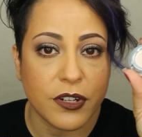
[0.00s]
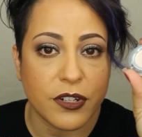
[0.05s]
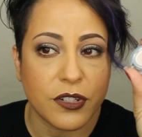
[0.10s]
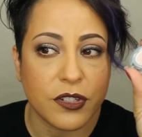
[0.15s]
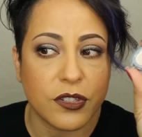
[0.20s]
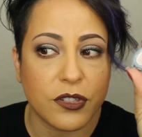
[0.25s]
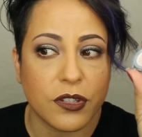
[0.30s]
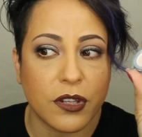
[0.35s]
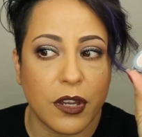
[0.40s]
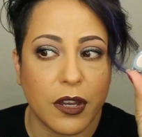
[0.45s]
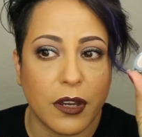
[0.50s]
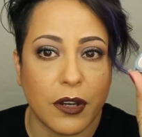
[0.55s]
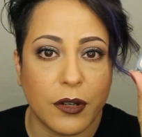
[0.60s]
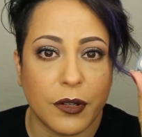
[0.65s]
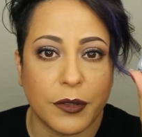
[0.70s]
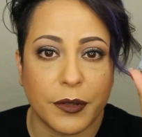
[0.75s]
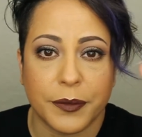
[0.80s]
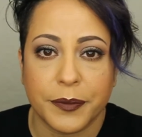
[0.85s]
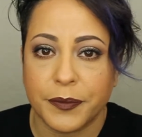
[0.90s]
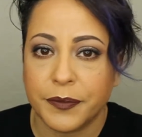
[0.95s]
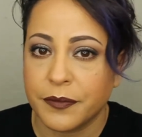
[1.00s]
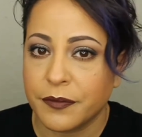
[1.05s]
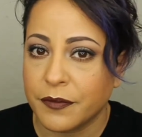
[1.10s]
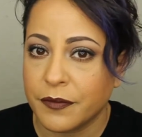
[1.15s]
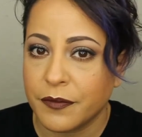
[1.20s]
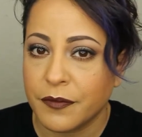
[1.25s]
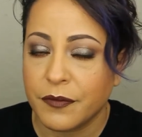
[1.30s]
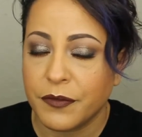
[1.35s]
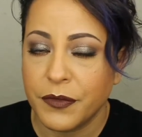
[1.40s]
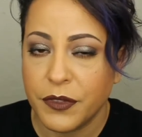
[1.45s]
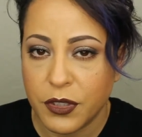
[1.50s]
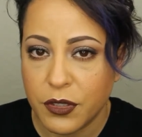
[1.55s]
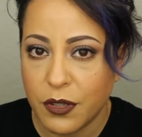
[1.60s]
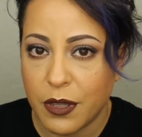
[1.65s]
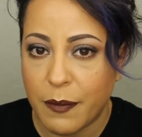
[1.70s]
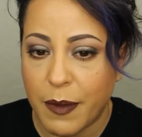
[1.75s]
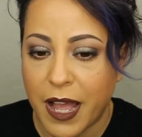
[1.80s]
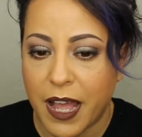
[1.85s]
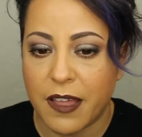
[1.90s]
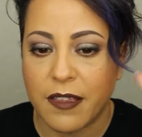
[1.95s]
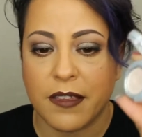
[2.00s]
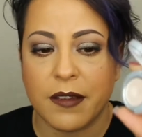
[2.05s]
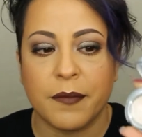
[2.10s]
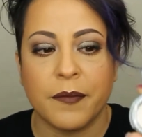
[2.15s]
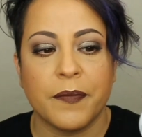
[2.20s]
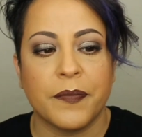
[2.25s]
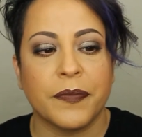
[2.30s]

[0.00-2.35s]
So do the math.